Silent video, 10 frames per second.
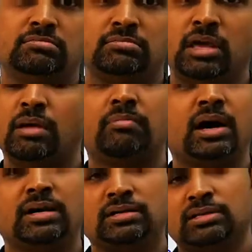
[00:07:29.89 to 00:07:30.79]

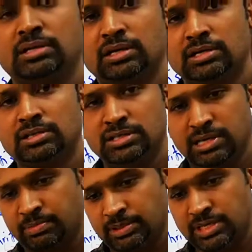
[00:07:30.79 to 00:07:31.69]
Memang the
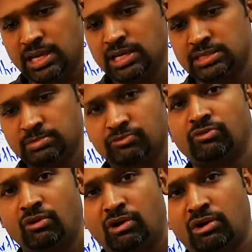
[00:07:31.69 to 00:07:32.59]
chapter 3, chapter
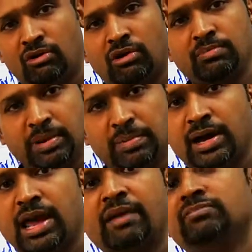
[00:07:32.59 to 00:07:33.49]
4, all
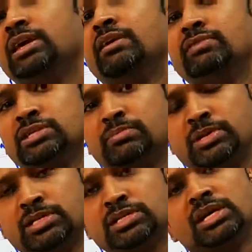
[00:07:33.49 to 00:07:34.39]
memang heavy
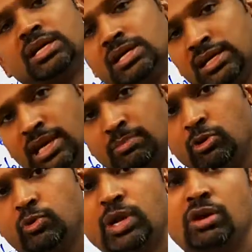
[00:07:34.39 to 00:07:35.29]
chapters. In
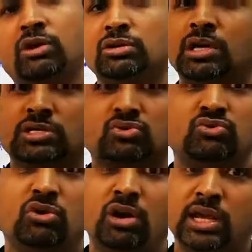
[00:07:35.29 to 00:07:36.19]
between got
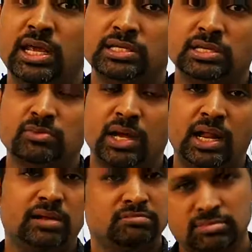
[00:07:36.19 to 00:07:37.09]
school holidays as
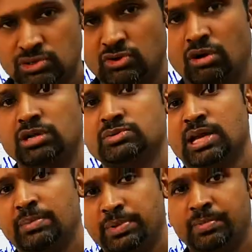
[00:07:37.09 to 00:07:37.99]
well. So all this will
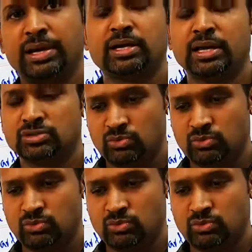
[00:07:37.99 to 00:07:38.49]
happen back again.